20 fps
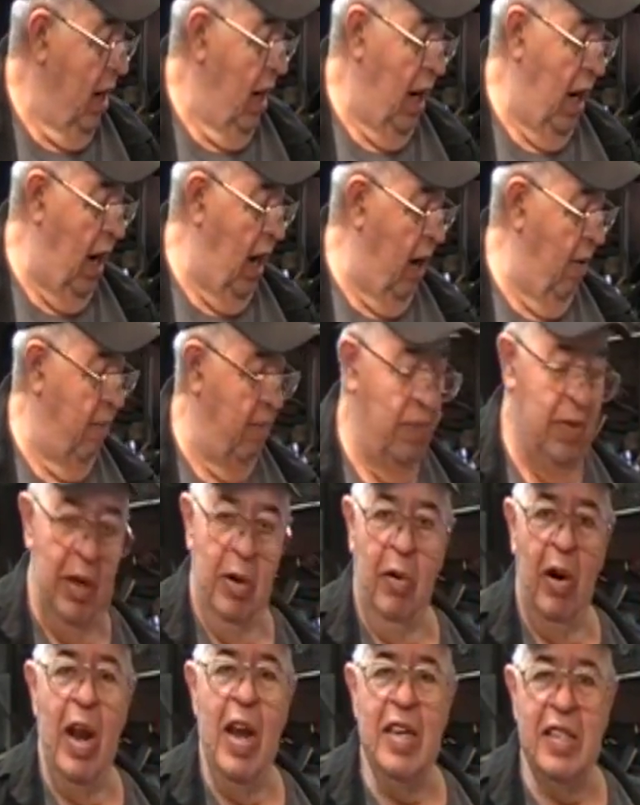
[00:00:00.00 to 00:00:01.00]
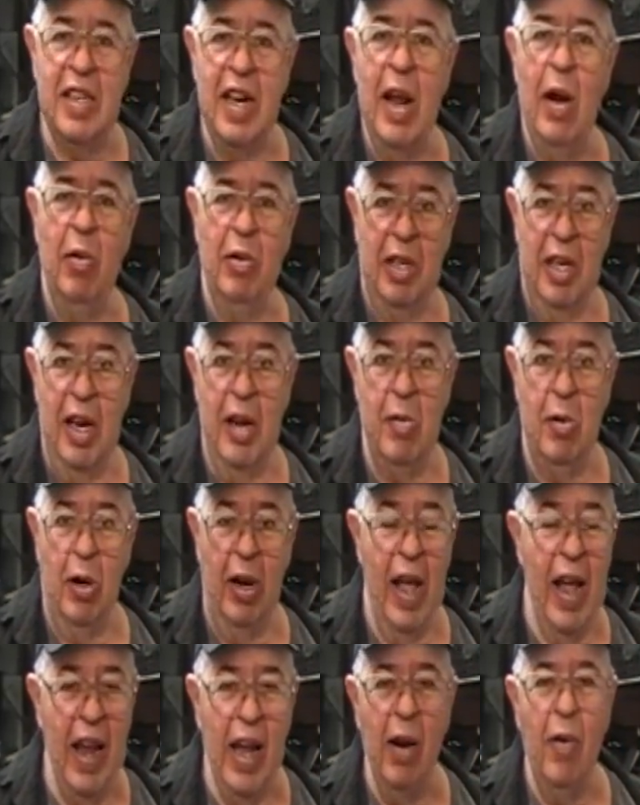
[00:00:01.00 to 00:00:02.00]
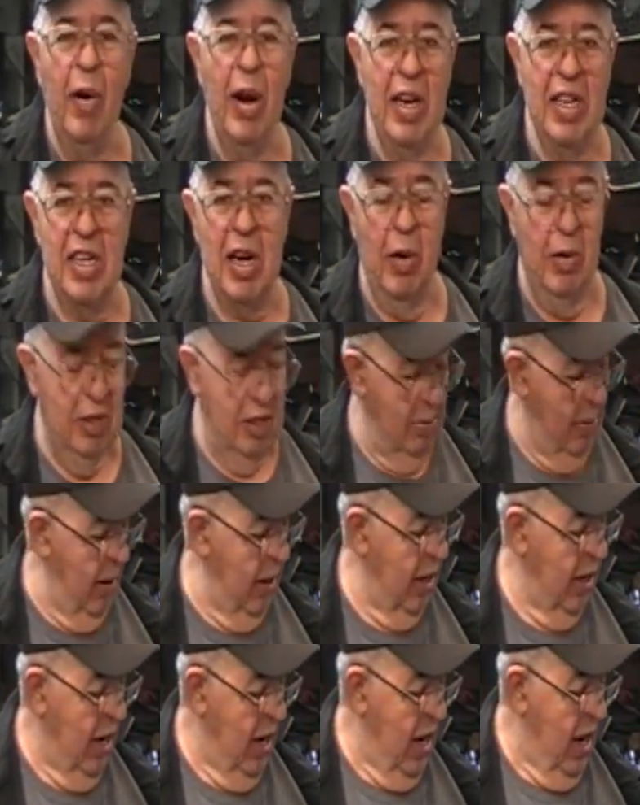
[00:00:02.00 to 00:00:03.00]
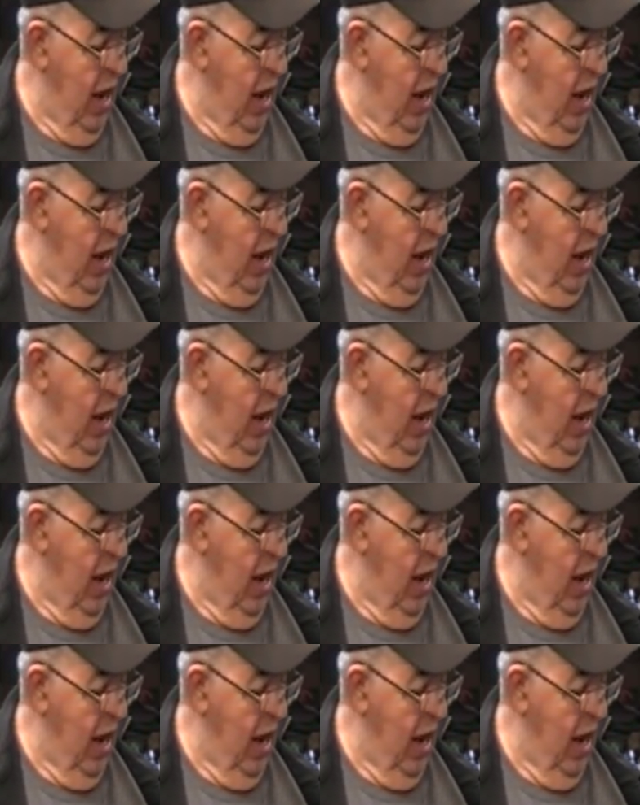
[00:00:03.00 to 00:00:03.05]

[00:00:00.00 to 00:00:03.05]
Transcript: Um, raising hell with the neighborhood. I got to raise hell with somebody.